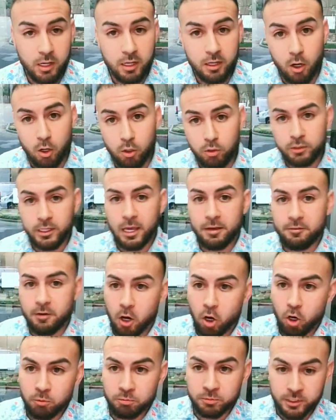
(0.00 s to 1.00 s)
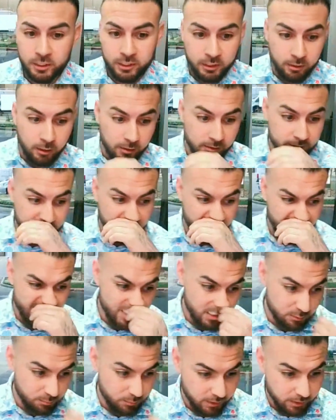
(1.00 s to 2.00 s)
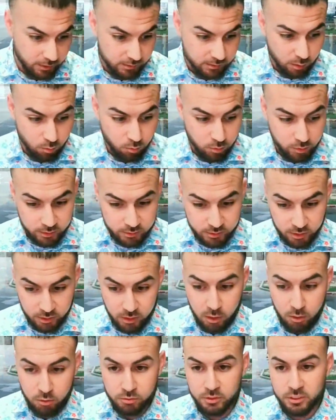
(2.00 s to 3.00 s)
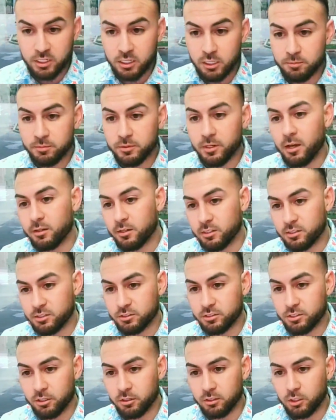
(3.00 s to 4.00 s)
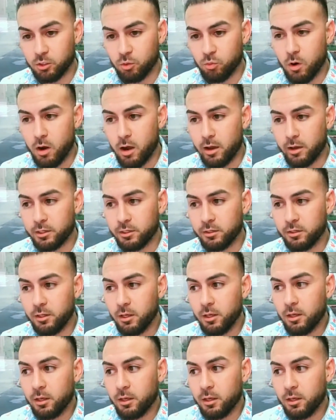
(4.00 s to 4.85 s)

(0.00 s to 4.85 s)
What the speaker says: I only have homed in on Texas because I wanted to go deep, not necessarily wide.